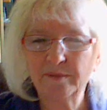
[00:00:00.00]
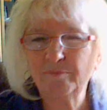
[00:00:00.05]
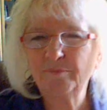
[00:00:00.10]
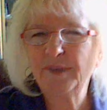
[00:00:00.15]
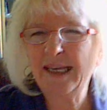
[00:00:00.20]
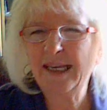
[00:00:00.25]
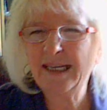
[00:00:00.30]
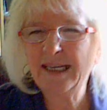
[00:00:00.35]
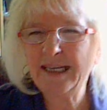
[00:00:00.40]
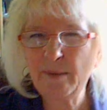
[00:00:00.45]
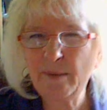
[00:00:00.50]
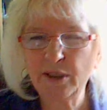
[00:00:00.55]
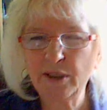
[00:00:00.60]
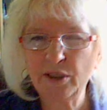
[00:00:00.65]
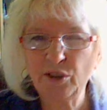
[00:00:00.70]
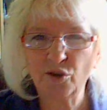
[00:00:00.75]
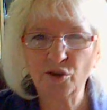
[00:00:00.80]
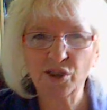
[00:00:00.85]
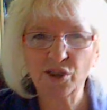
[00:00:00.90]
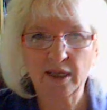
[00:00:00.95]

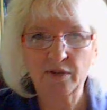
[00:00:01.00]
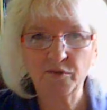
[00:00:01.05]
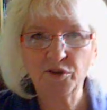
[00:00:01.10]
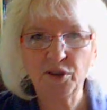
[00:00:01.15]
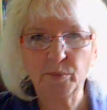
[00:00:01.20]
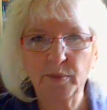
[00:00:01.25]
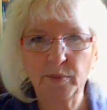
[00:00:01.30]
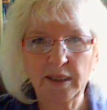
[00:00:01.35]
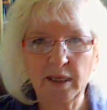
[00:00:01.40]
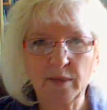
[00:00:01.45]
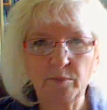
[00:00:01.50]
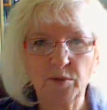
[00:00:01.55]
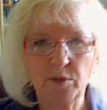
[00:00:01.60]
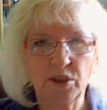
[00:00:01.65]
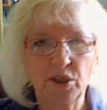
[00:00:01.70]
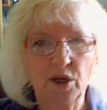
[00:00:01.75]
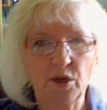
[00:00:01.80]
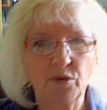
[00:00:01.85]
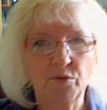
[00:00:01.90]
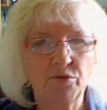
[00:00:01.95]
enabling yourself to be able
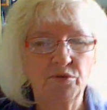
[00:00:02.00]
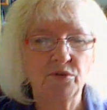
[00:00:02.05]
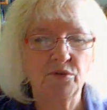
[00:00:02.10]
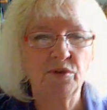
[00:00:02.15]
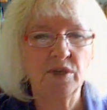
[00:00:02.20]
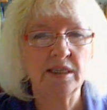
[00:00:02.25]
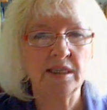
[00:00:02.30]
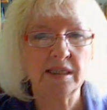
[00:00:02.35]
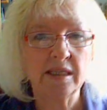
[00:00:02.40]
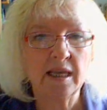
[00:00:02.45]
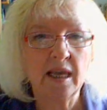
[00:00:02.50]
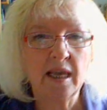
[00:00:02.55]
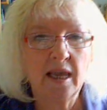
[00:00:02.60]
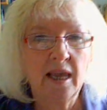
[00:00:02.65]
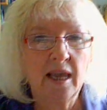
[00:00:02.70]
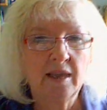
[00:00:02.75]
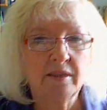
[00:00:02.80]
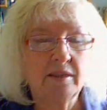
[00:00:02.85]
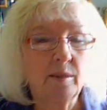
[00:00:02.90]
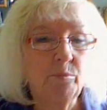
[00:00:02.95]
to go through this,
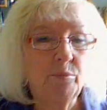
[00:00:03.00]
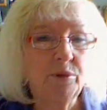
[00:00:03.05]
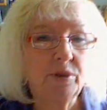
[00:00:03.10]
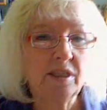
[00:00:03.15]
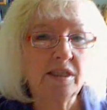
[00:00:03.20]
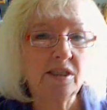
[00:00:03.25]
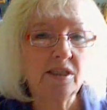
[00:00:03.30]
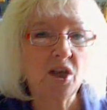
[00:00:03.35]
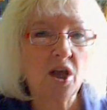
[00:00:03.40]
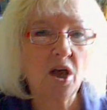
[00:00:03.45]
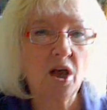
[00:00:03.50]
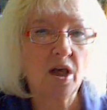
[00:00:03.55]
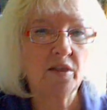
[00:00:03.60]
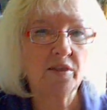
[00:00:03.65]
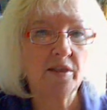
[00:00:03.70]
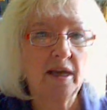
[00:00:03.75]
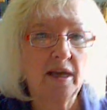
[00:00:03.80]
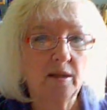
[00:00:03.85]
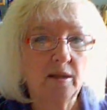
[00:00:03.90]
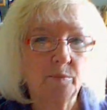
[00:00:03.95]
then please call
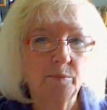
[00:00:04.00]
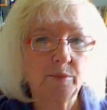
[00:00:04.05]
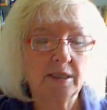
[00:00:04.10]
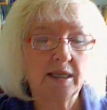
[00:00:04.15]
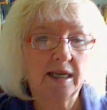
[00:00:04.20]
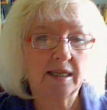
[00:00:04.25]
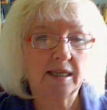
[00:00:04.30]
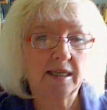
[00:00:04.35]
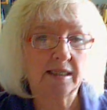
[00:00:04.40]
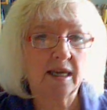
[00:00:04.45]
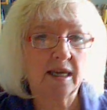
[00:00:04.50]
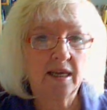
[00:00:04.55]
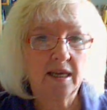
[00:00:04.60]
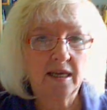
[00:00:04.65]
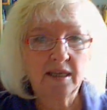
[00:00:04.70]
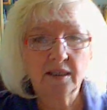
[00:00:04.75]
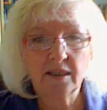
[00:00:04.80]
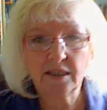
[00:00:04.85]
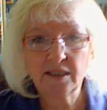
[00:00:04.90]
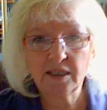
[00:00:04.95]
the help desk.
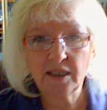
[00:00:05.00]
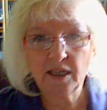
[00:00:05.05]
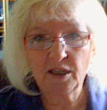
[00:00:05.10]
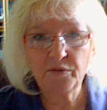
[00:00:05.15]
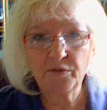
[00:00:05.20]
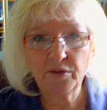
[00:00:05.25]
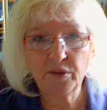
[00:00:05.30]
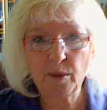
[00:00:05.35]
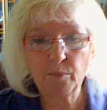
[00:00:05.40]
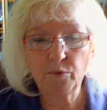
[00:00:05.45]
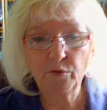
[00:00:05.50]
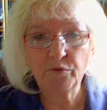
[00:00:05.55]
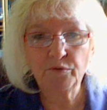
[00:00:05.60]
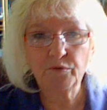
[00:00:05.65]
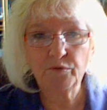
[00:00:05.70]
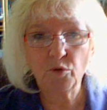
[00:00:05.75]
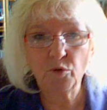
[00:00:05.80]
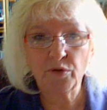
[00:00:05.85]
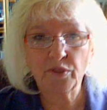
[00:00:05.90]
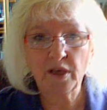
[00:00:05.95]
The telephone number
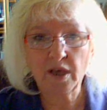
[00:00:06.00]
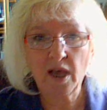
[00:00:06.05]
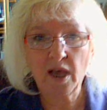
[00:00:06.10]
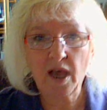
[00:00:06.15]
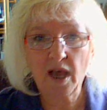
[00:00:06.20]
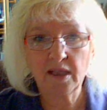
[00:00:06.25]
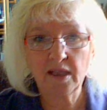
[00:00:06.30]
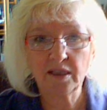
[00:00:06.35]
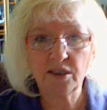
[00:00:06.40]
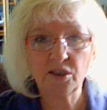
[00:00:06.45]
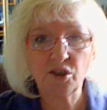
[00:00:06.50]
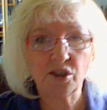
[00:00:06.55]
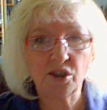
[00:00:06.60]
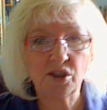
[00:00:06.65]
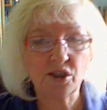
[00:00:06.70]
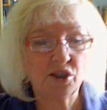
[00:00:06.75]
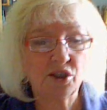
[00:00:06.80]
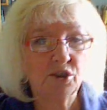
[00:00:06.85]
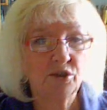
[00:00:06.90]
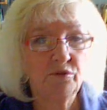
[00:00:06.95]
for the college
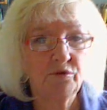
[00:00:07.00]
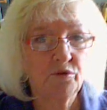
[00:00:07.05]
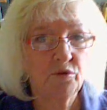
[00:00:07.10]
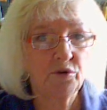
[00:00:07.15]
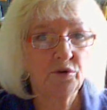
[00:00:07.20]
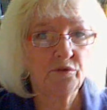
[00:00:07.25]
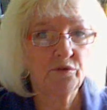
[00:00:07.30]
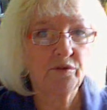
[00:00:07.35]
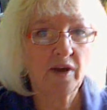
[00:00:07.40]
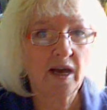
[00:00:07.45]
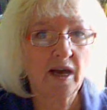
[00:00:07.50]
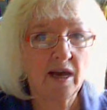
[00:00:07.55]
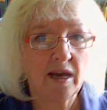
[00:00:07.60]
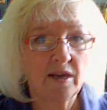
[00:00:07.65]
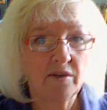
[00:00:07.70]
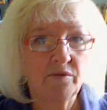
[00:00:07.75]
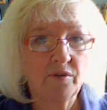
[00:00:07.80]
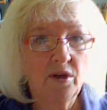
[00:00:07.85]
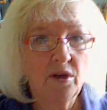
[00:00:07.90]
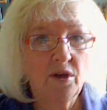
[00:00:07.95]
is 245-4271,